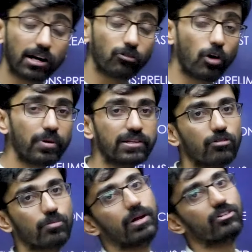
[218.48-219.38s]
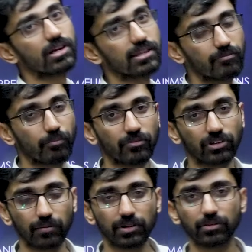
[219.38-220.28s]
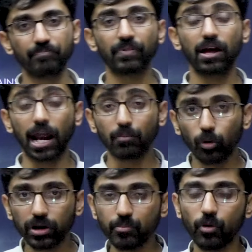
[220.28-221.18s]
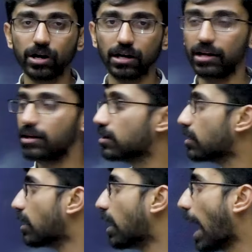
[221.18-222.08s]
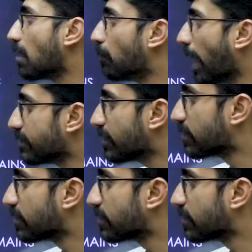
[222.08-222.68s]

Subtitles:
kind of topics that have been mentioned in the syllabus, and more importantly, and match that